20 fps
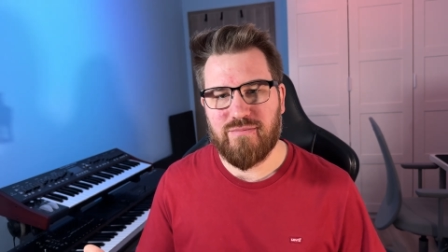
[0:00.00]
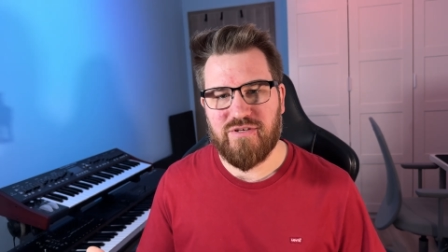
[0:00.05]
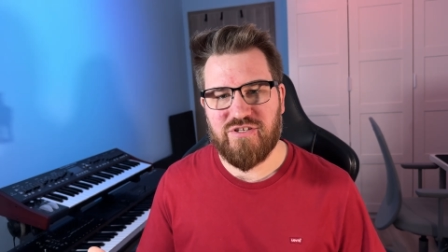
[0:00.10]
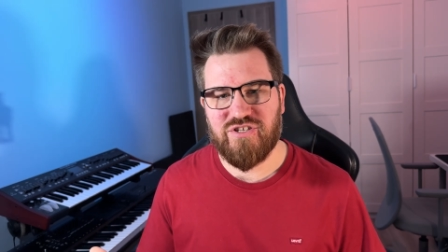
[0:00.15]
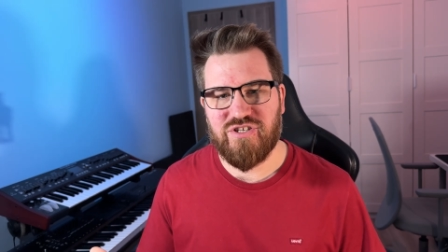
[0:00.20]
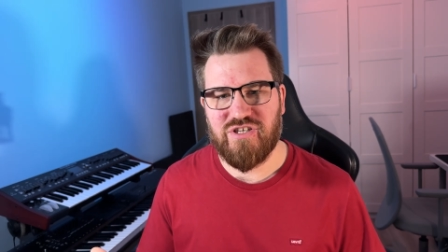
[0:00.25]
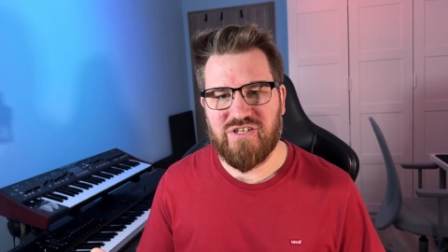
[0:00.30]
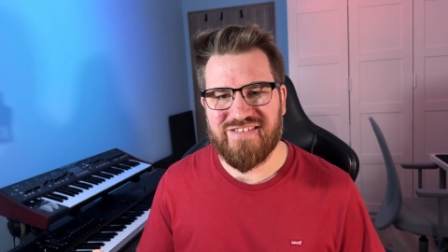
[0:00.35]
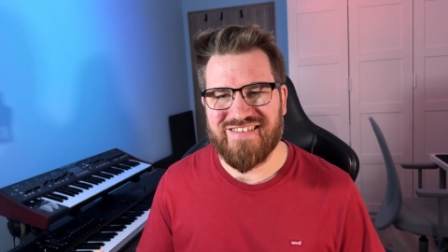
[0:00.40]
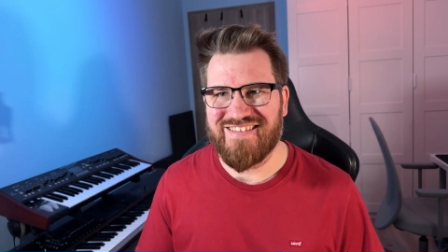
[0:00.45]

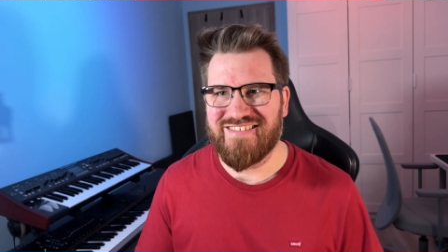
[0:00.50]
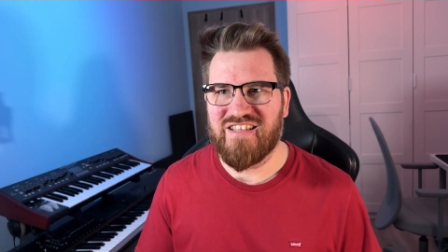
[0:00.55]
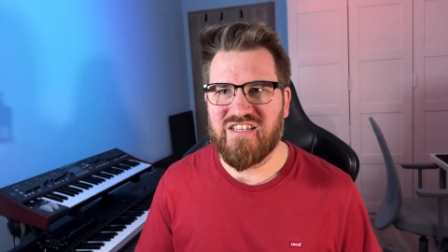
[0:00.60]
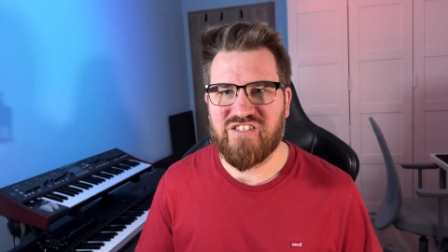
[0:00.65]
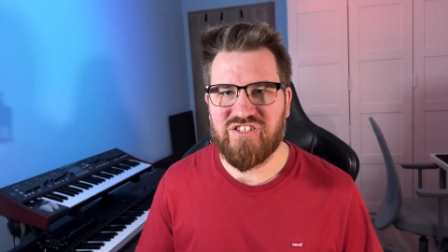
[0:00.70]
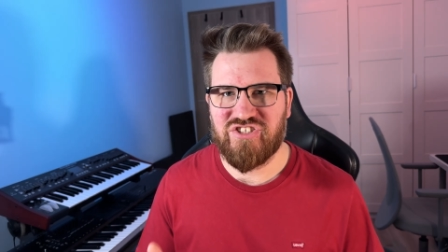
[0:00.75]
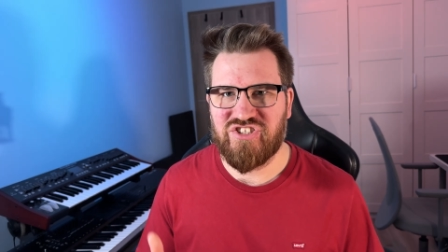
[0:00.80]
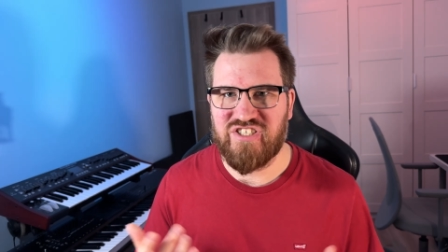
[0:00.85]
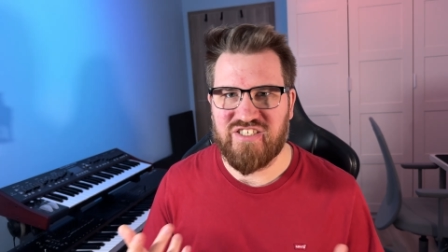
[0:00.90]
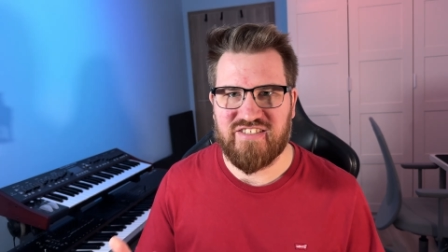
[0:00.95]
machines,
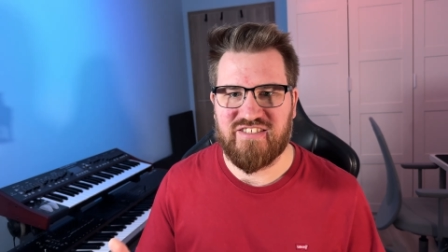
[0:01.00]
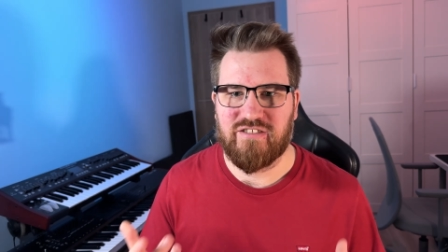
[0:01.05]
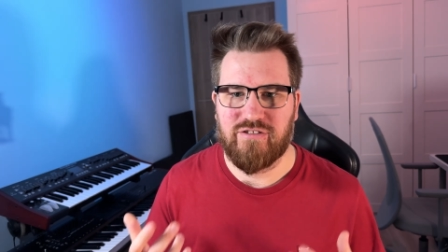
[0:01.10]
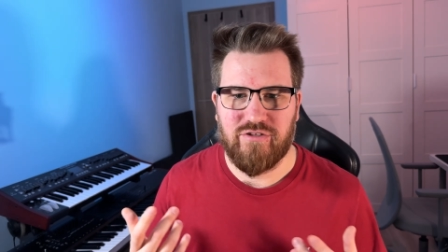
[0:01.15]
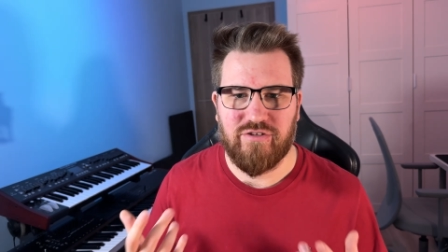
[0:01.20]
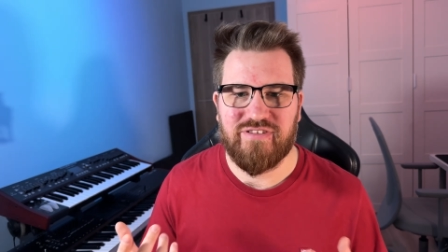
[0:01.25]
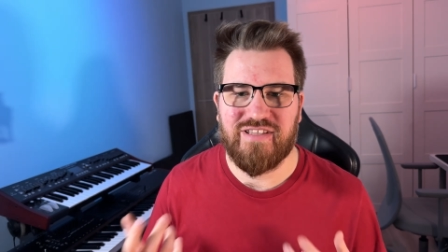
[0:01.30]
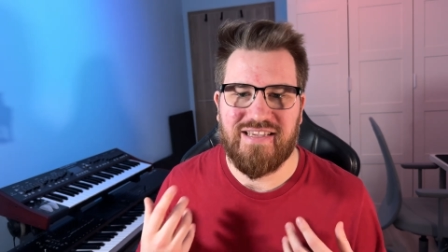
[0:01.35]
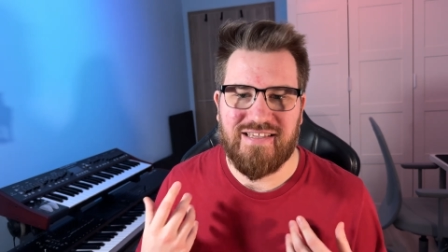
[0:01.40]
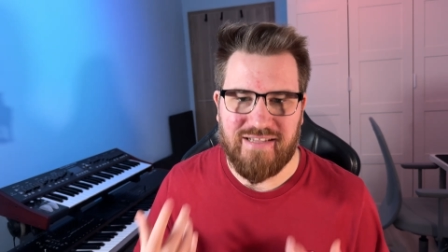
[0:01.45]
that's just
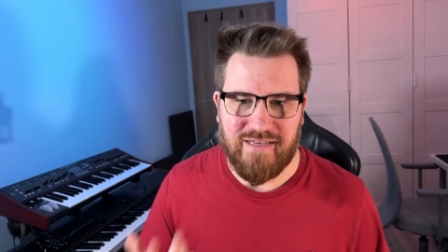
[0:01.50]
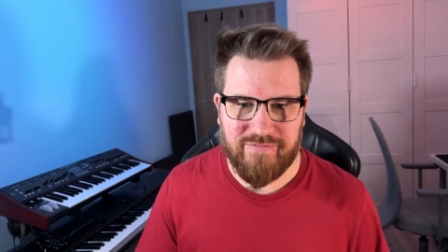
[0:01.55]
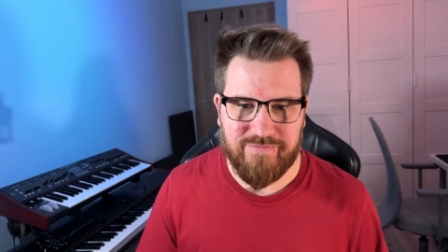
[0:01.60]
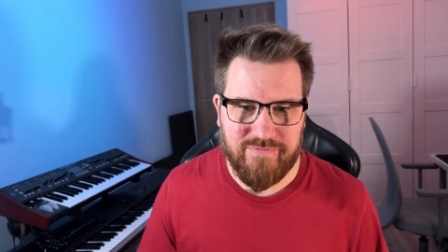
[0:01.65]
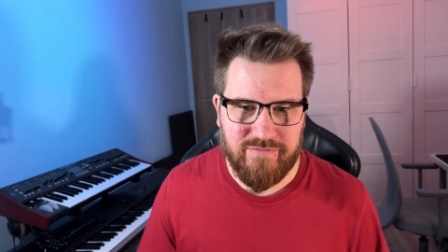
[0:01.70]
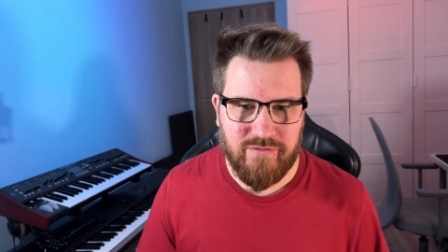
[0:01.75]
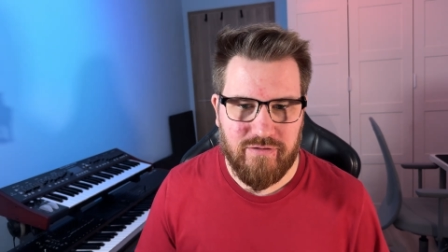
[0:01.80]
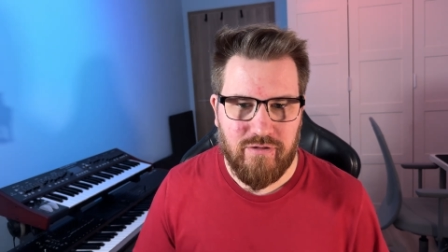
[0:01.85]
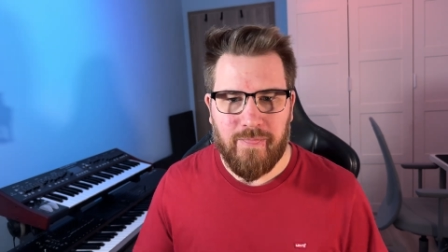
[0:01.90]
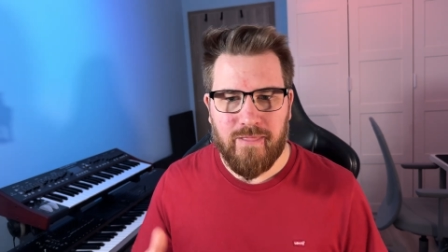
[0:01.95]
not enough.